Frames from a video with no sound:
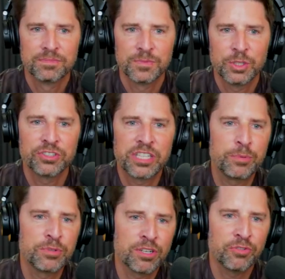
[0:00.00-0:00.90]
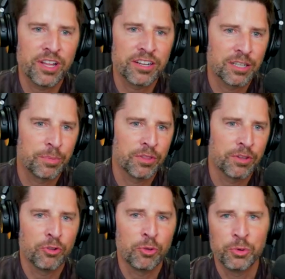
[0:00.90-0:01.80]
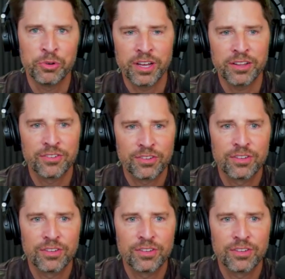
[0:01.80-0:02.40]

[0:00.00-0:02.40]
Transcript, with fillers: or just keep yourself locked up on the full moon nights